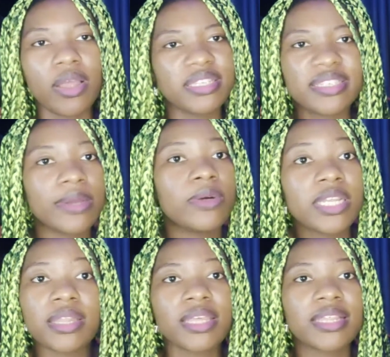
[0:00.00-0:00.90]
the
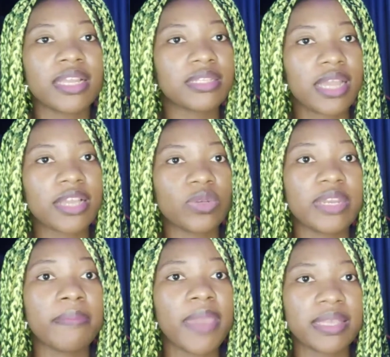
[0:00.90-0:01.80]
only thing that
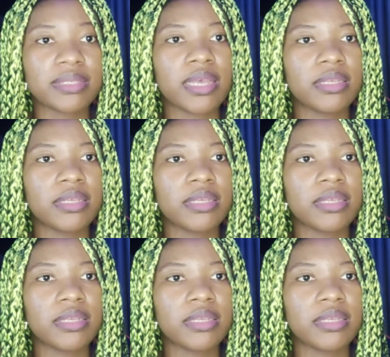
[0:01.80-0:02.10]
actually makes